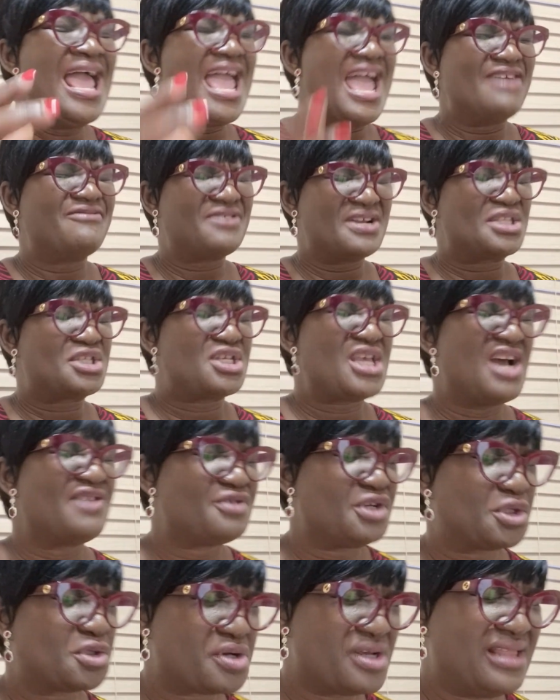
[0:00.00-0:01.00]
Every
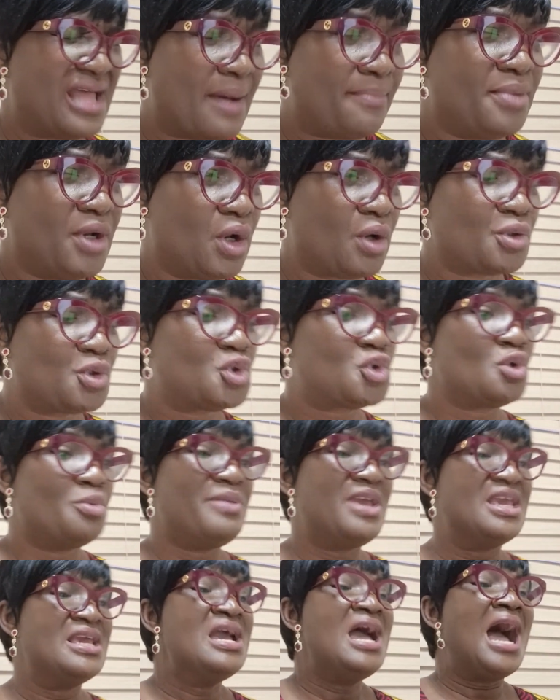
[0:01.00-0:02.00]
territory that belongs to
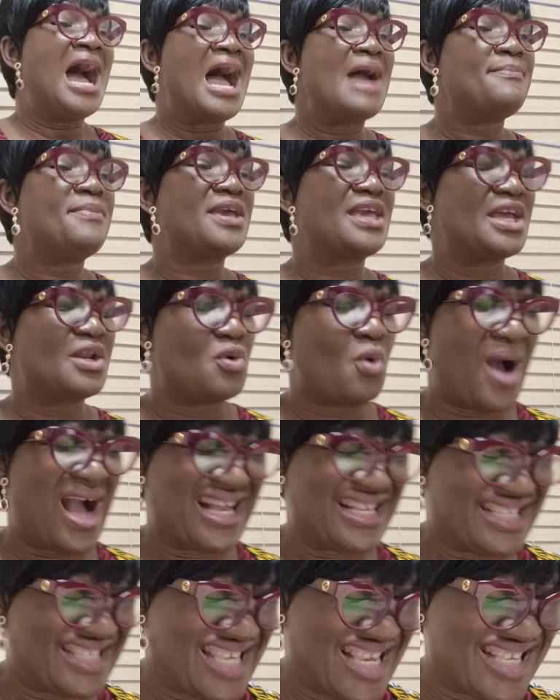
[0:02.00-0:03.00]
me, I begin to
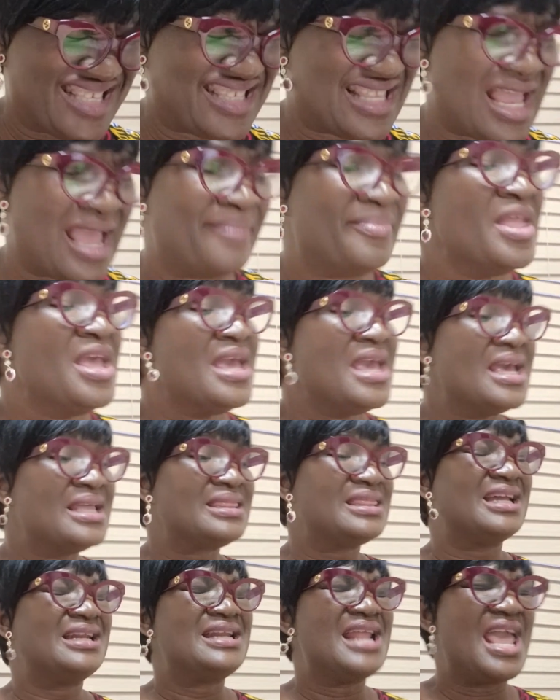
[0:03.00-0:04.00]
access them
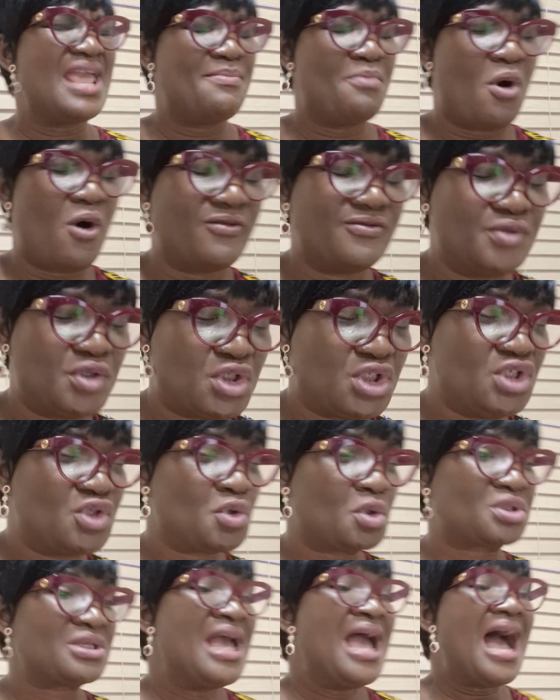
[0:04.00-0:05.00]
in the name of
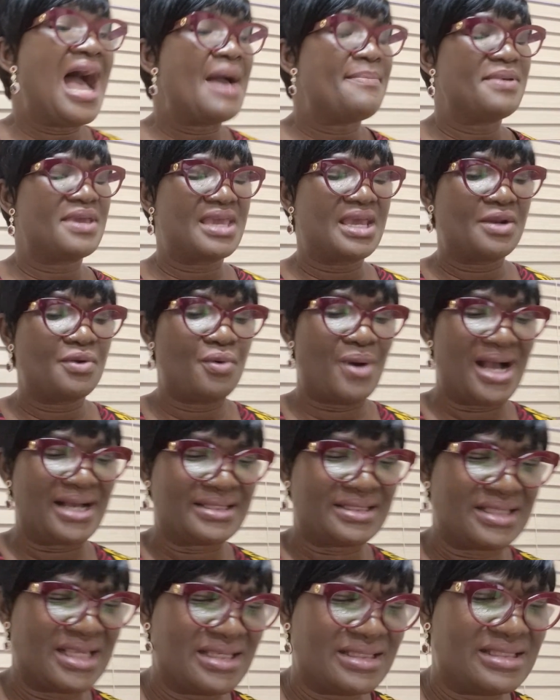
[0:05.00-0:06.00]
Jesus. I begin to
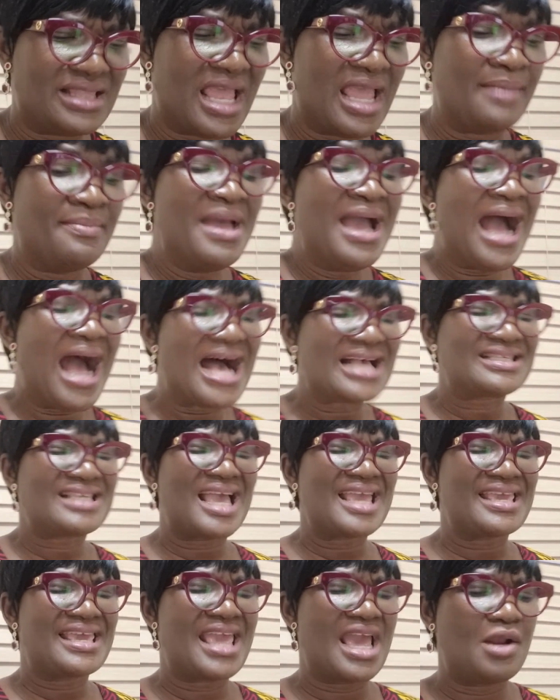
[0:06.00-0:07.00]
access them as
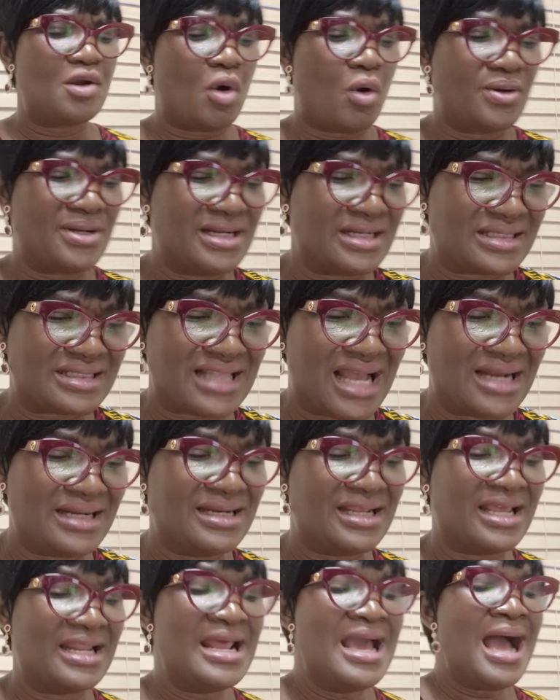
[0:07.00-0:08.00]
I gain
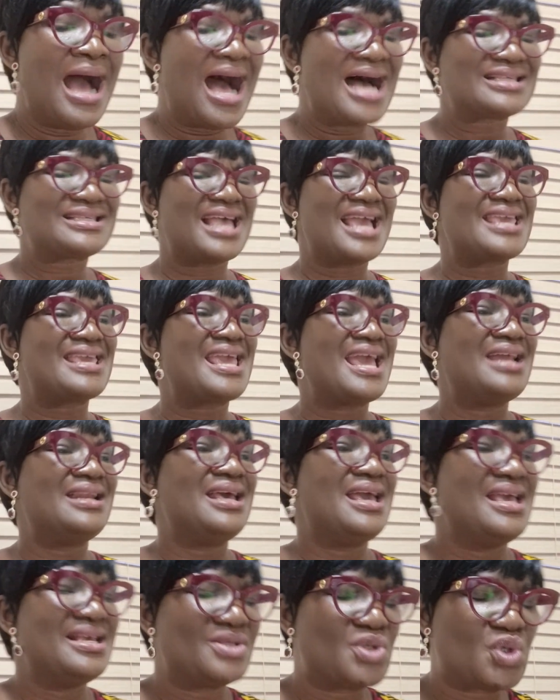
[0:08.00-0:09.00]
understanding, as I gain
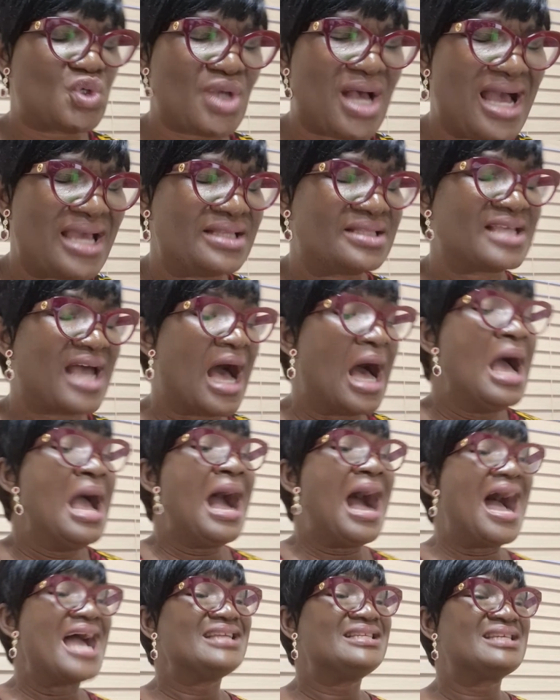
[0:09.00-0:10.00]
insight. Uh,
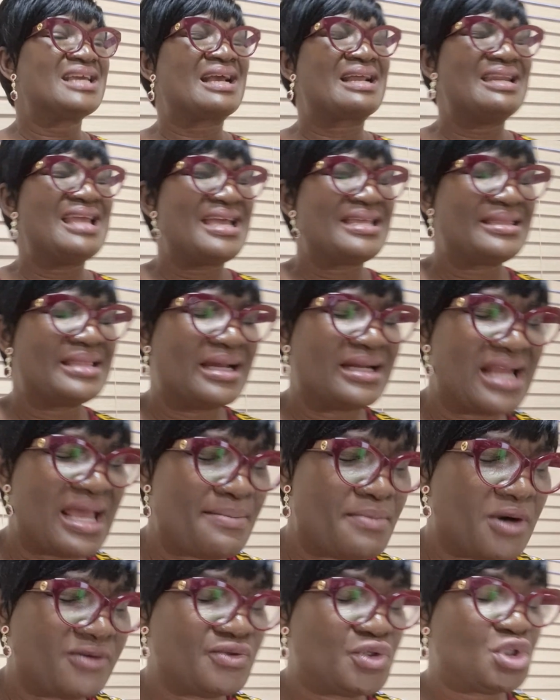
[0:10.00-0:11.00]
I declare in the
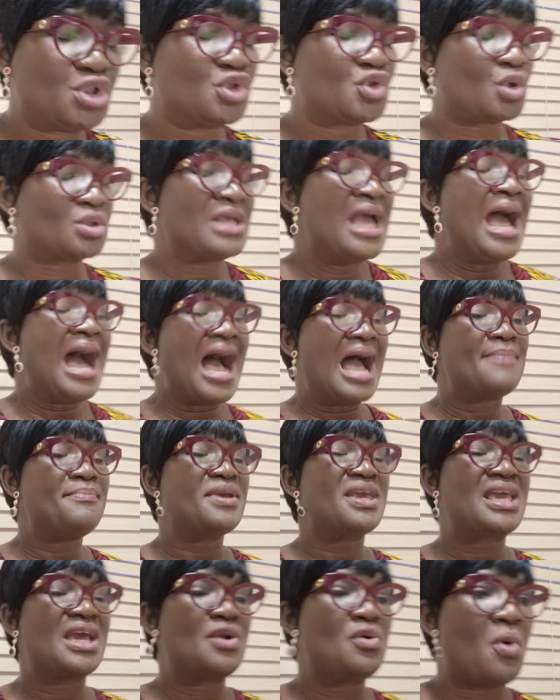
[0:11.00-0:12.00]
name of Jesus, I
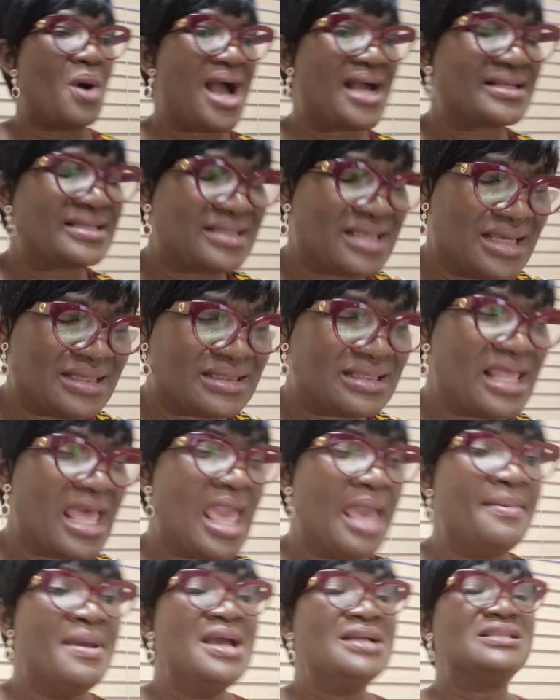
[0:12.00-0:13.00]
begin to access
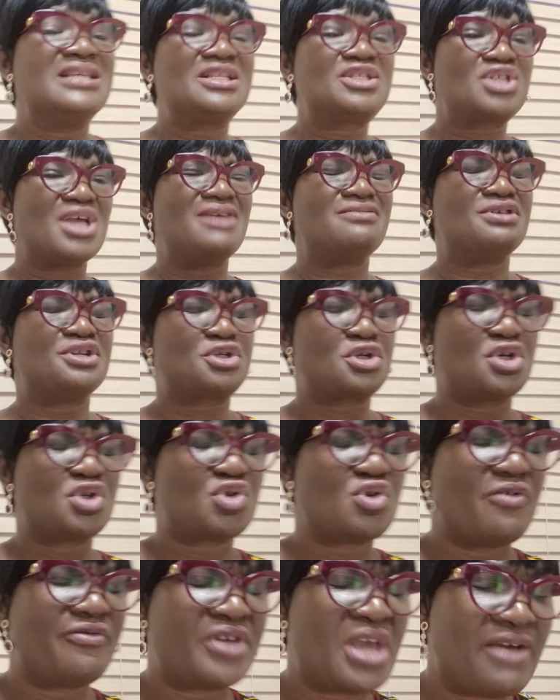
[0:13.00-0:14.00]
them, the
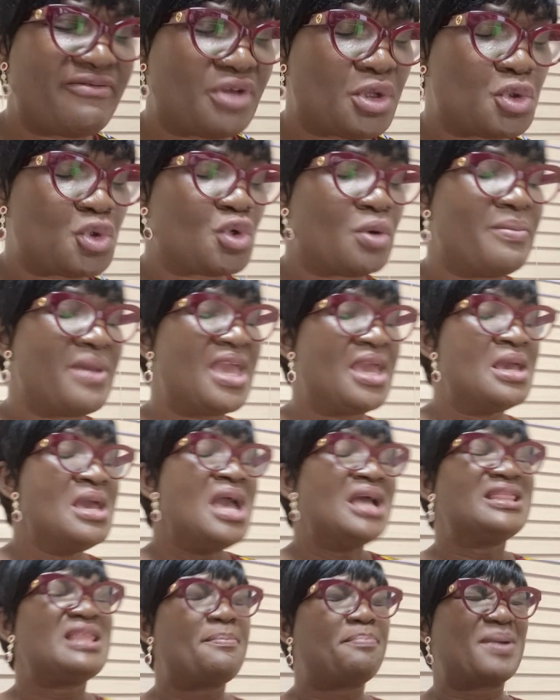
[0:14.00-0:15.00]
territories you've given to me,
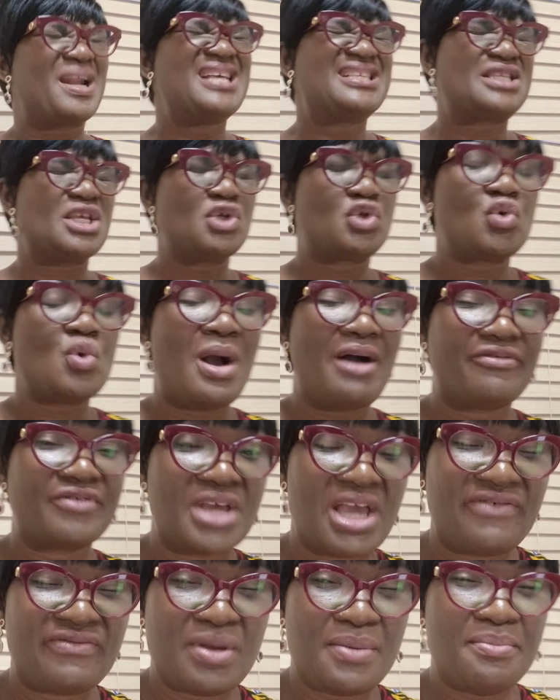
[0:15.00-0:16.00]
the places you have
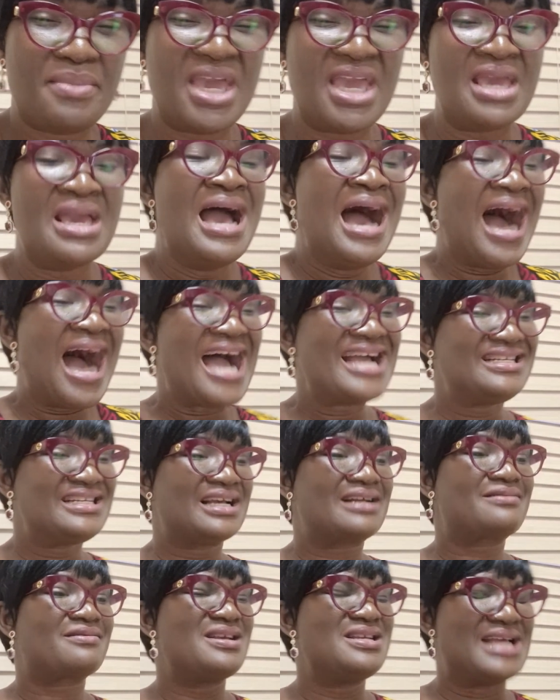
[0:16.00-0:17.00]
given me. I
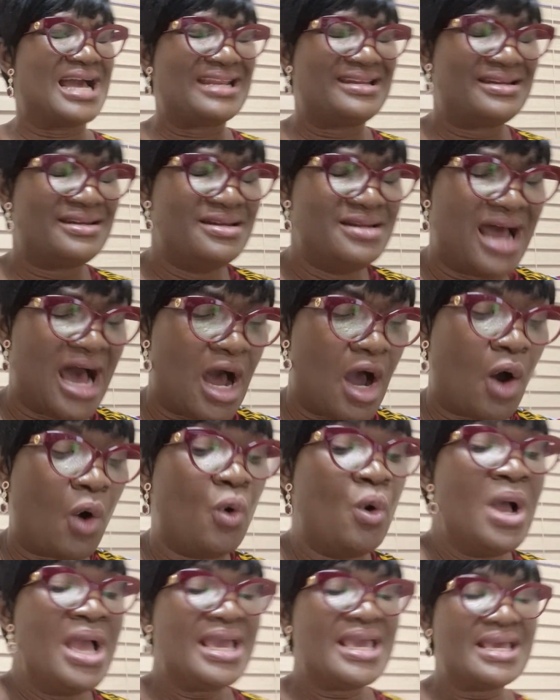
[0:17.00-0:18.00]
decree
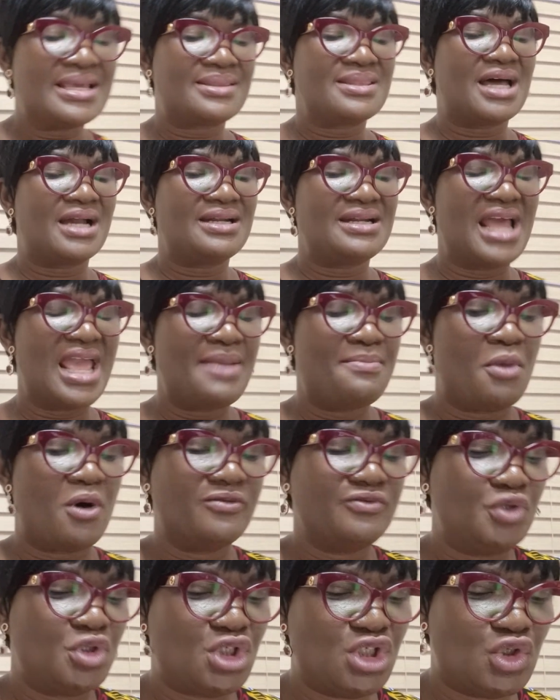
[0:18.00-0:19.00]
now in the name
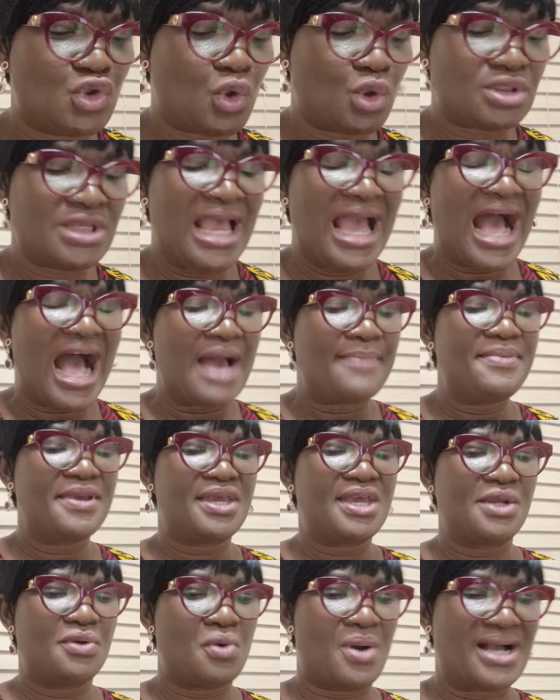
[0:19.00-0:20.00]
of Jesus, I
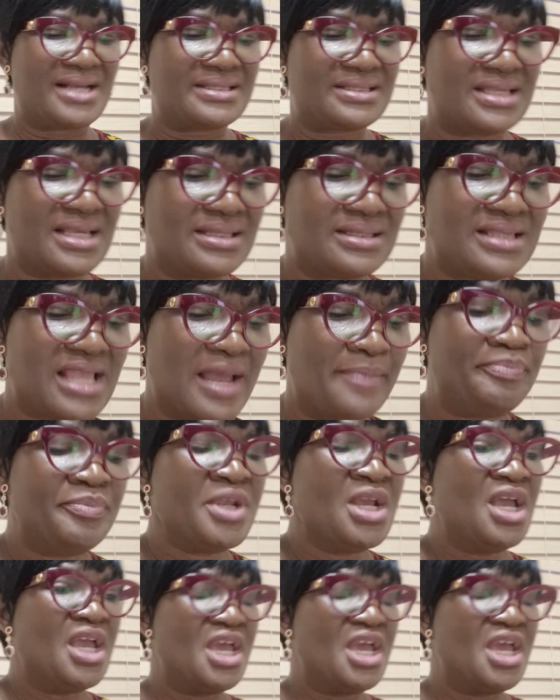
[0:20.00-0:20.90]
begin to access them.